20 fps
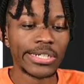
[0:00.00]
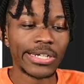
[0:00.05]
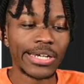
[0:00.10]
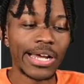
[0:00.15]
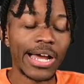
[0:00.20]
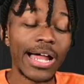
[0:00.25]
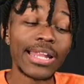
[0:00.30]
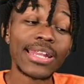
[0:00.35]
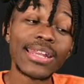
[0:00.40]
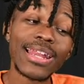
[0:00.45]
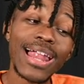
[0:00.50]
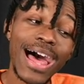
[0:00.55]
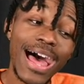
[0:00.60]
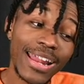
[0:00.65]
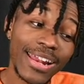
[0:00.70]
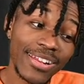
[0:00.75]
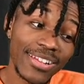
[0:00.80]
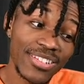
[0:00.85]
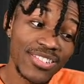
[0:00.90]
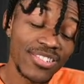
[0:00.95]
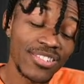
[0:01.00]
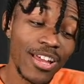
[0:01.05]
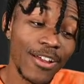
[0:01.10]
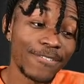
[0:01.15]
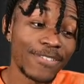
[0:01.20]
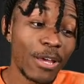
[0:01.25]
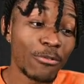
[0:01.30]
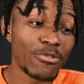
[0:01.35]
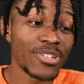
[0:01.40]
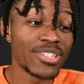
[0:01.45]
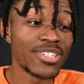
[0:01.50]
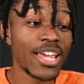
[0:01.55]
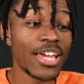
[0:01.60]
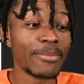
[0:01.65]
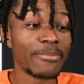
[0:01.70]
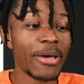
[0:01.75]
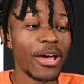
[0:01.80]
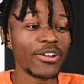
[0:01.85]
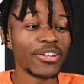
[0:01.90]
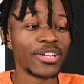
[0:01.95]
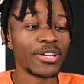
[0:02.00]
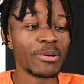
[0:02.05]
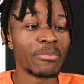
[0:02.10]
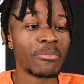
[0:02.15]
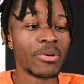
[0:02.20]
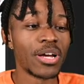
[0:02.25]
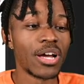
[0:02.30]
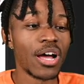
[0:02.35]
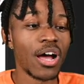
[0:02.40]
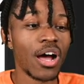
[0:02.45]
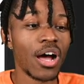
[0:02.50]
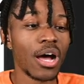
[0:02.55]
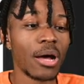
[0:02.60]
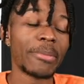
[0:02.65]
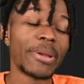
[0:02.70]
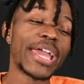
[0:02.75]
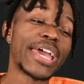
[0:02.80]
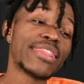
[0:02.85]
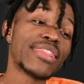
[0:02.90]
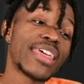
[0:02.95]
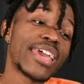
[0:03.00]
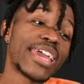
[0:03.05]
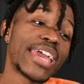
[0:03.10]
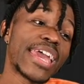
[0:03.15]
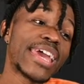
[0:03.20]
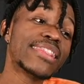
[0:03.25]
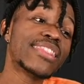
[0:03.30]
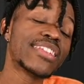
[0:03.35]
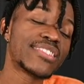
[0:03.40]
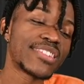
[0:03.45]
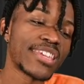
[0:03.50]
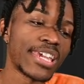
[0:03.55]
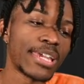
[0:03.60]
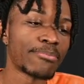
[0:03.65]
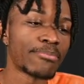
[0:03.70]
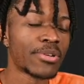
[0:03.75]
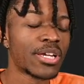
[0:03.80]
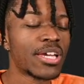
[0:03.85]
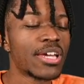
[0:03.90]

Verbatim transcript: a lot of the stuff that was said about him um, and, and the team.